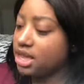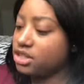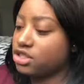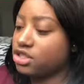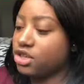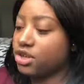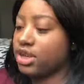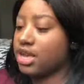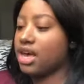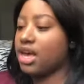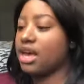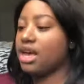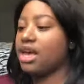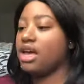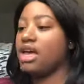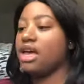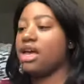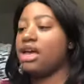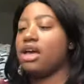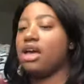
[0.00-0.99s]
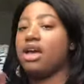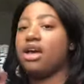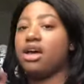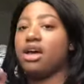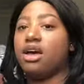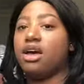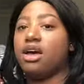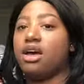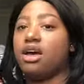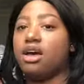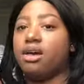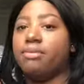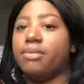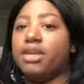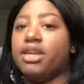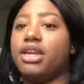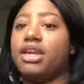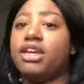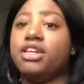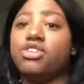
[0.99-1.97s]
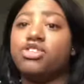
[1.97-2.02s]
So yeah.
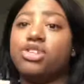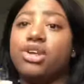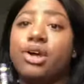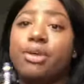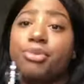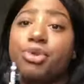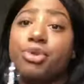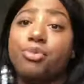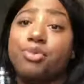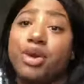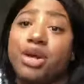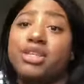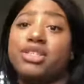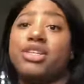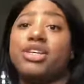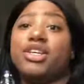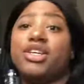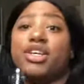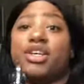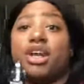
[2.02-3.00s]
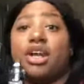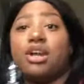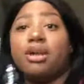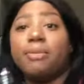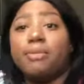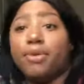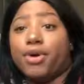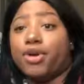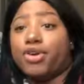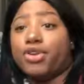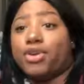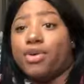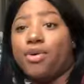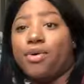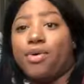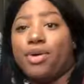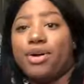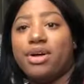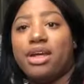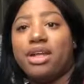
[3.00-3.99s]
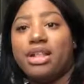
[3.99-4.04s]
And each time you press it, you're gonna burn your
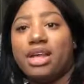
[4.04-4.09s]
coil.